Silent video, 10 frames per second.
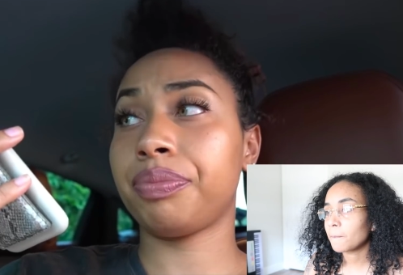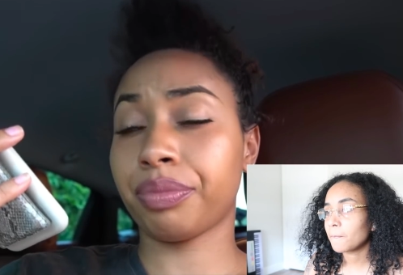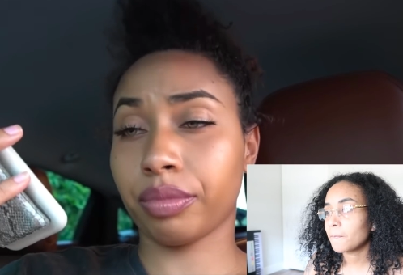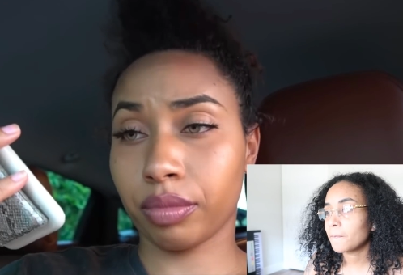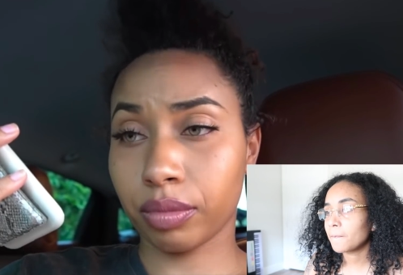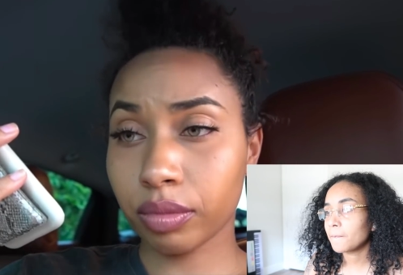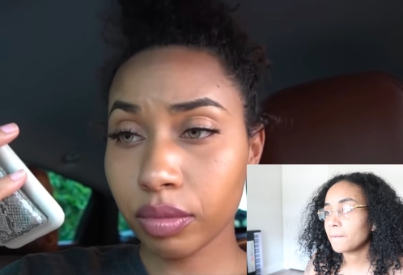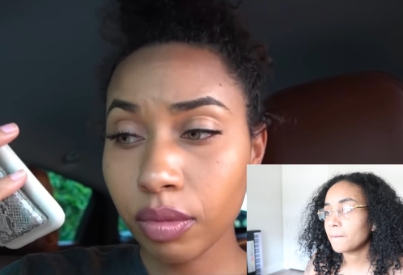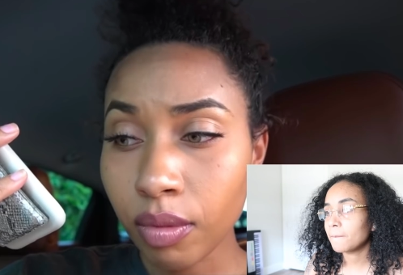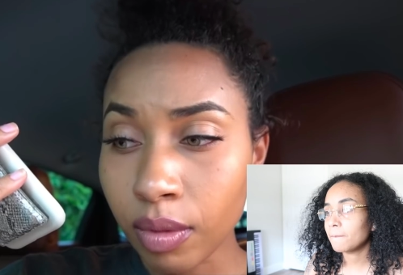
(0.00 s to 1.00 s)

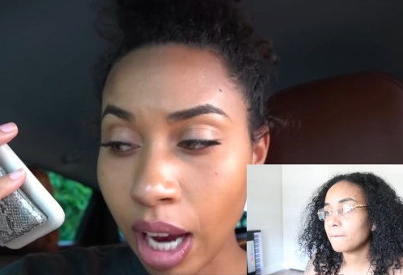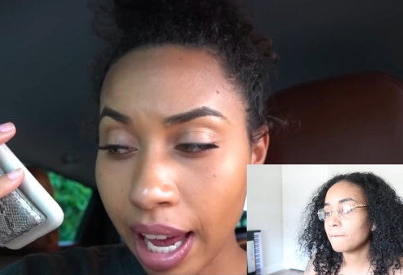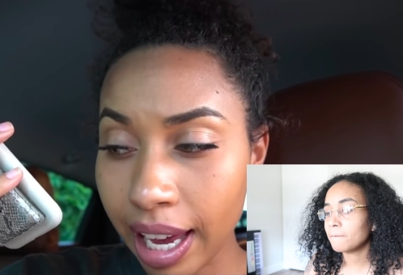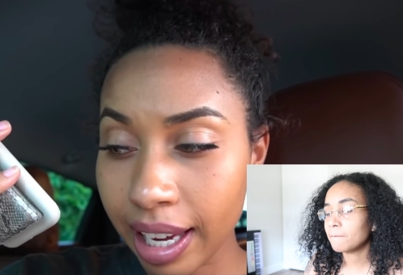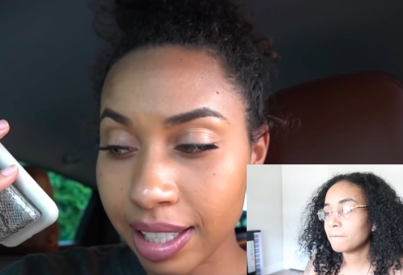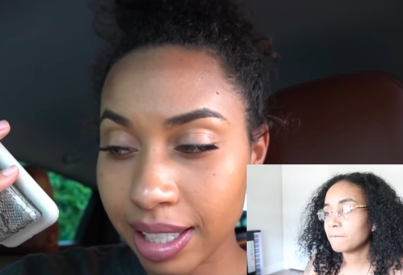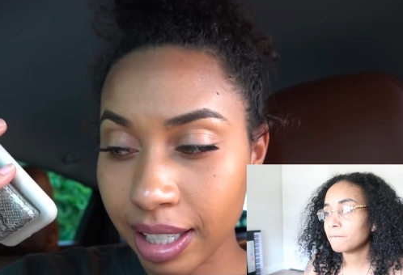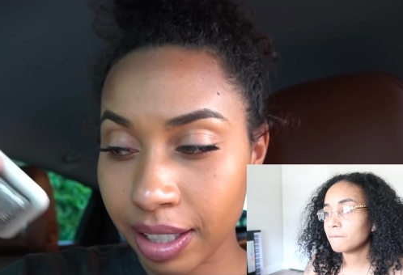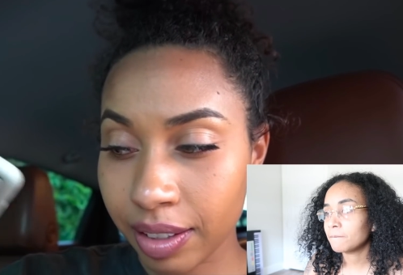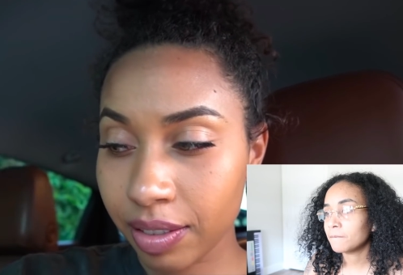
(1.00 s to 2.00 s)
Speaker 1: Hello. Hey,
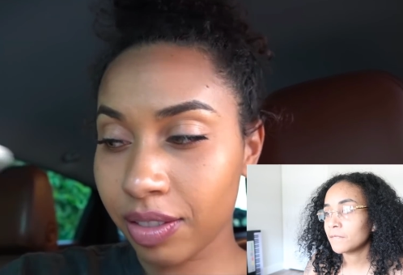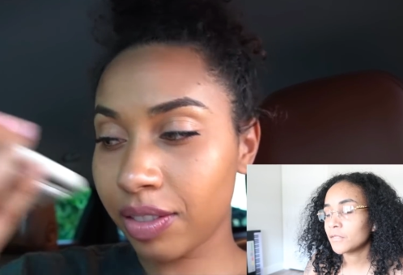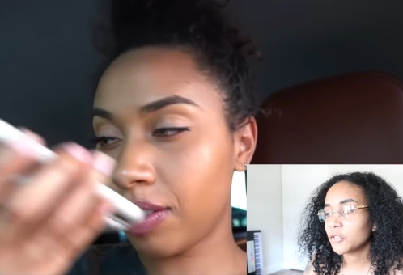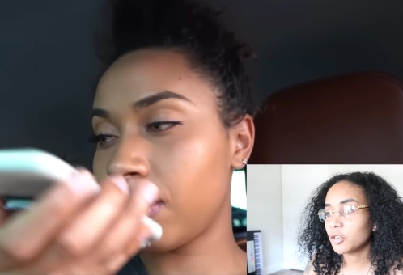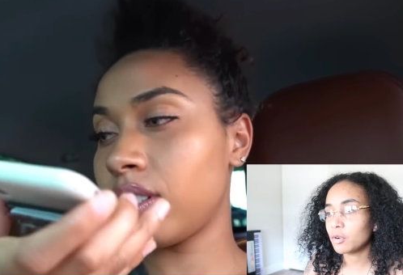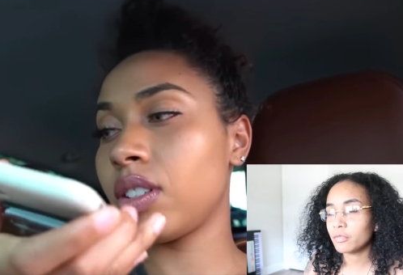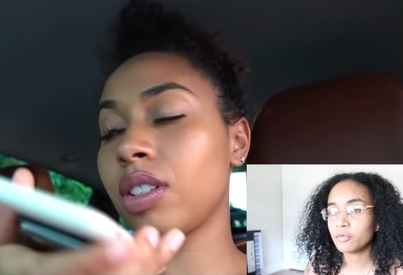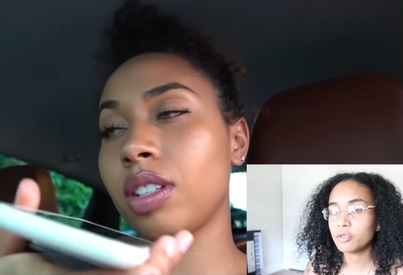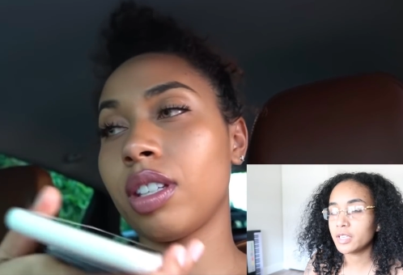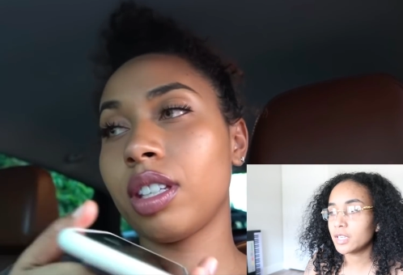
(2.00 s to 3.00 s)
Cena.
Speaker 2: She going
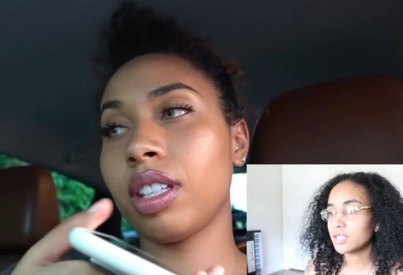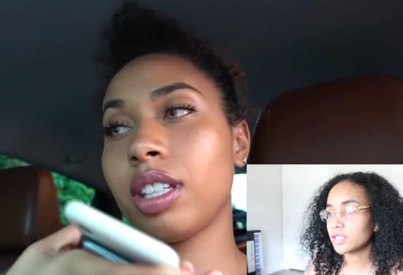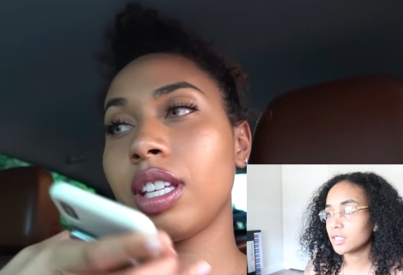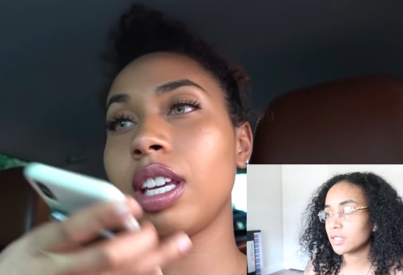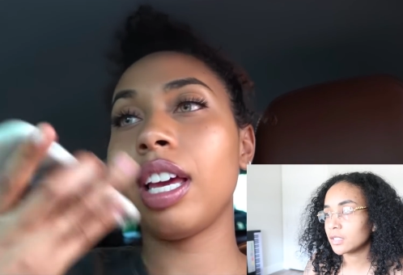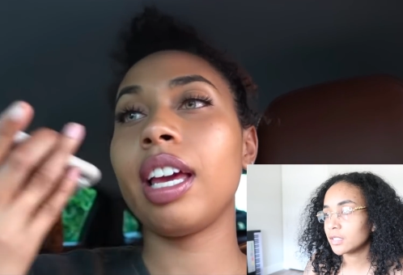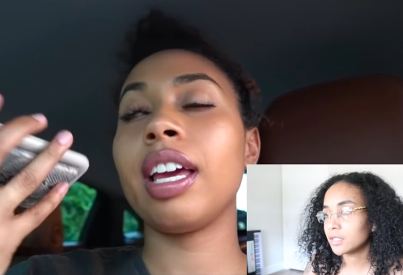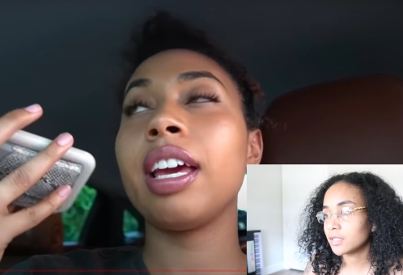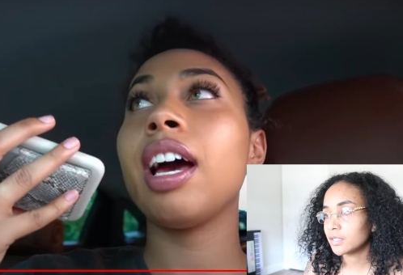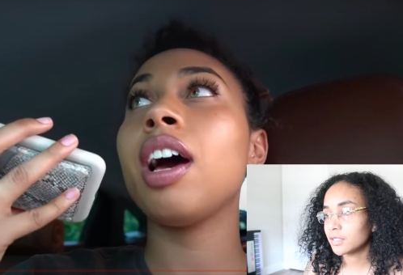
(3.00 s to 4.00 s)
full DDG.
Speaker 1: Hey,
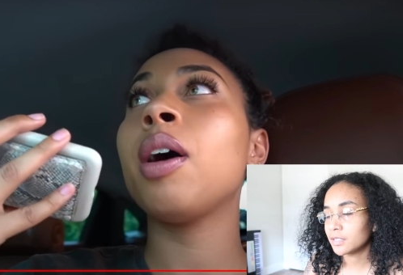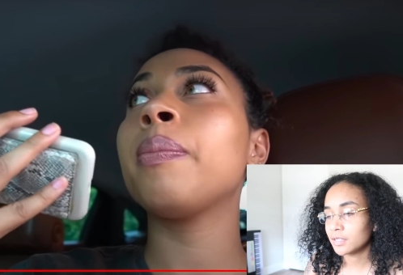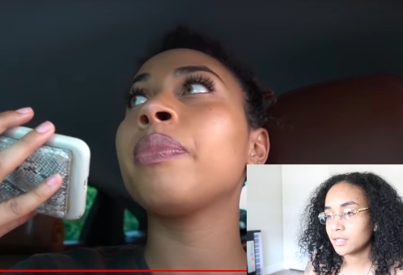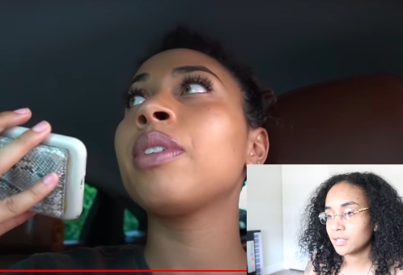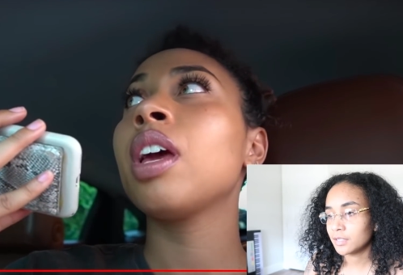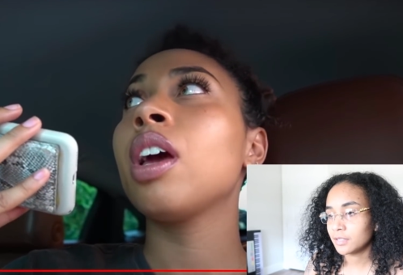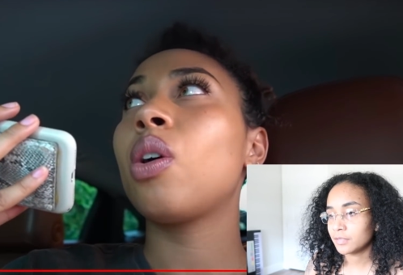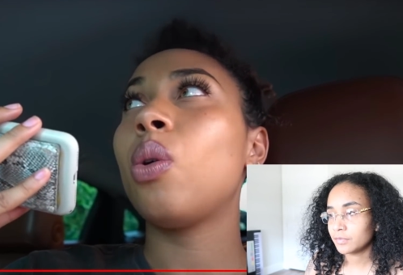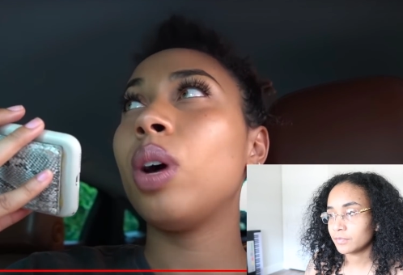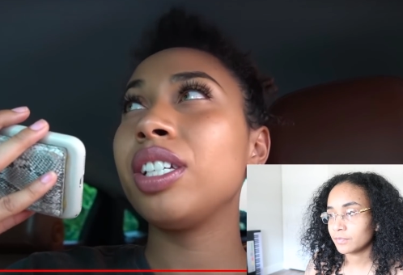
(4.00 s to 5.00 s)
hey um,
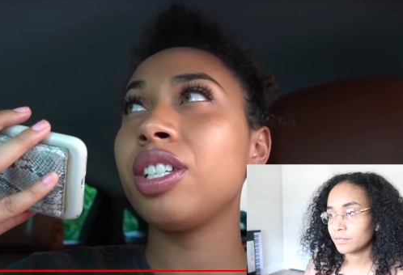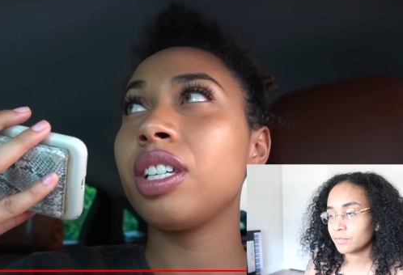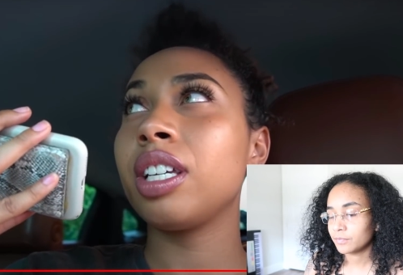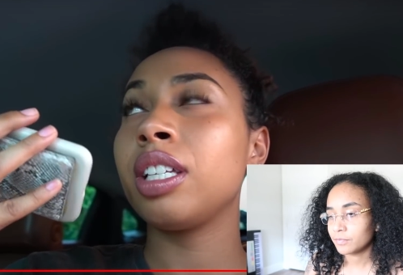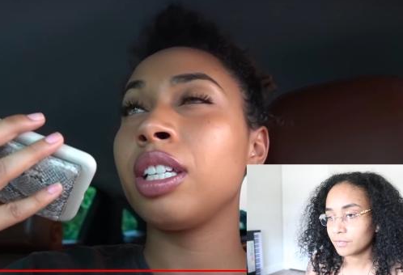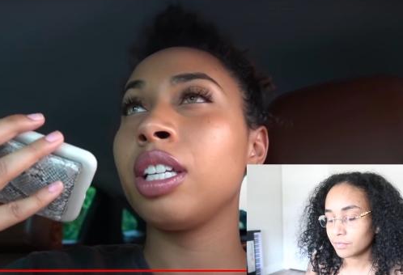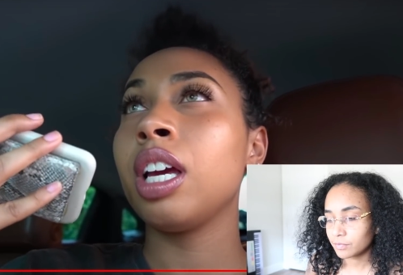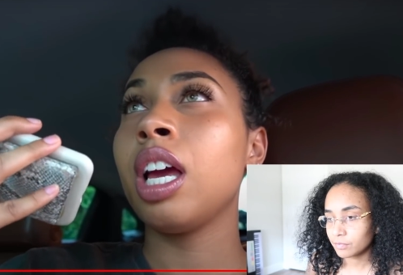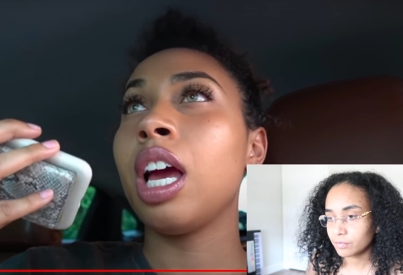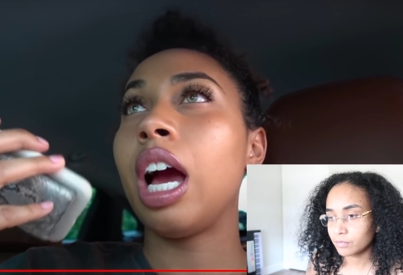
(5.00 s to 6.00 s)
question
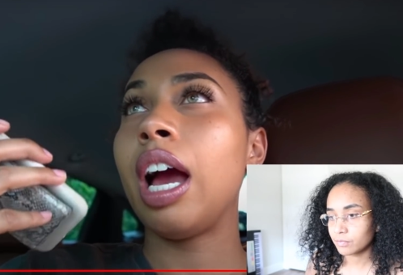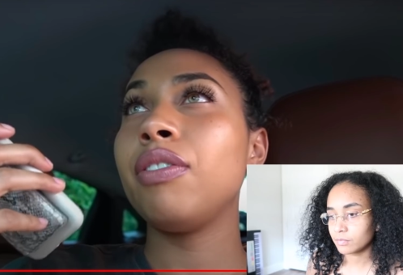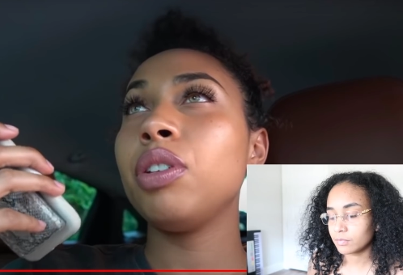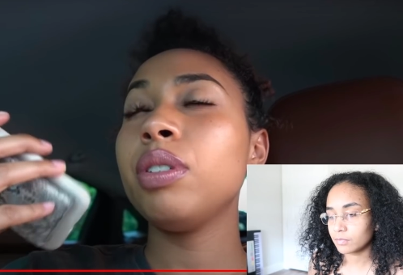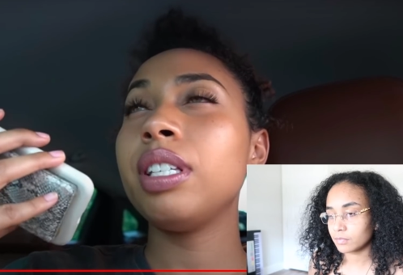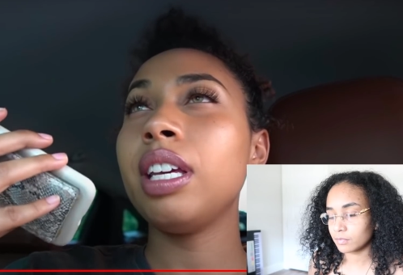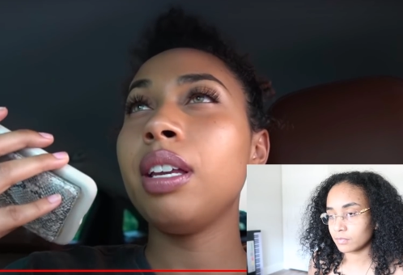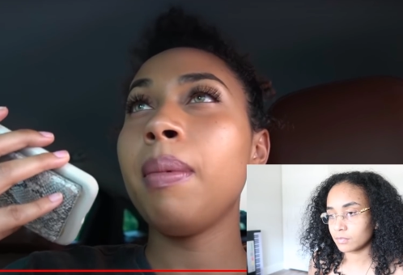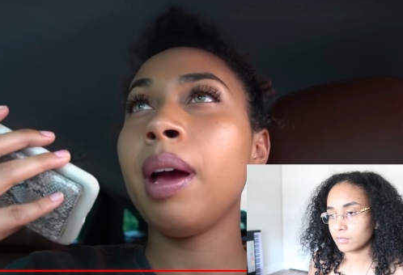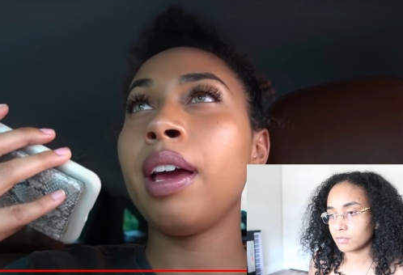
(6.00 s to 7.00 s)
have you
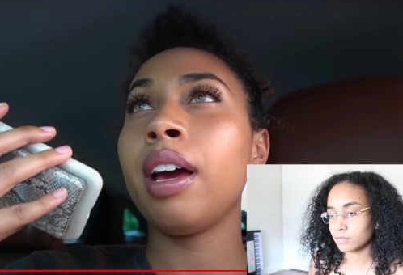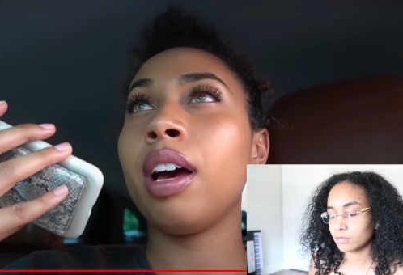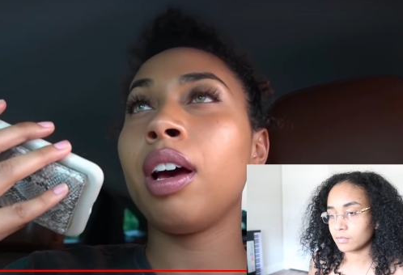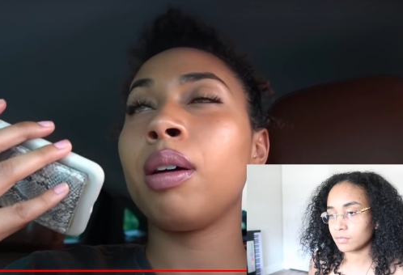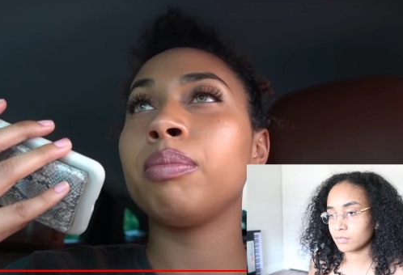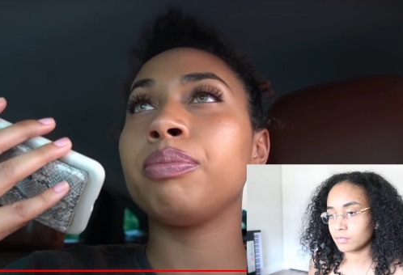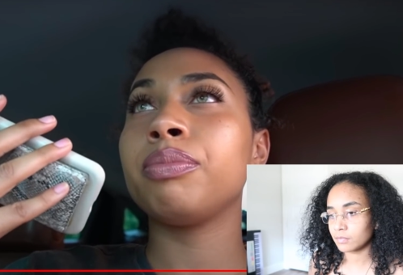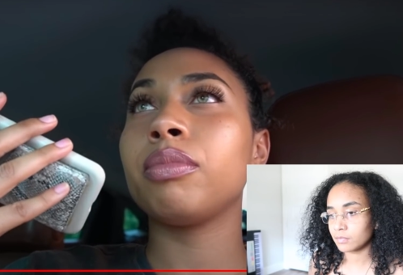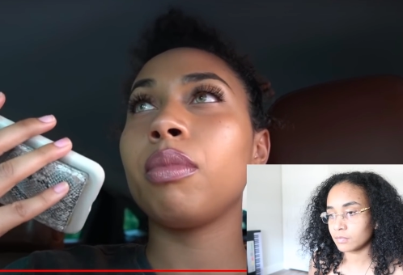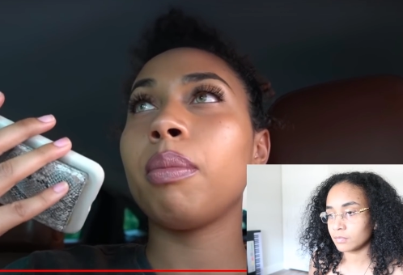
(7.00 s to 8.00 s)
seen my um
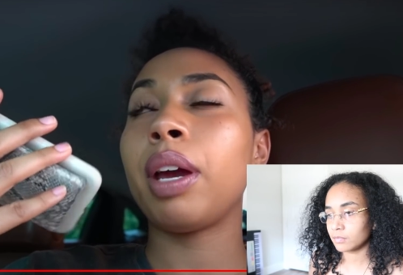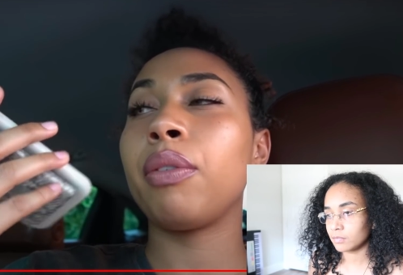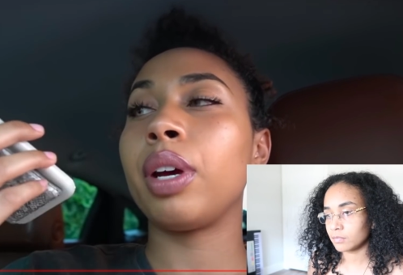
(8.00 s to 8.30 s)
my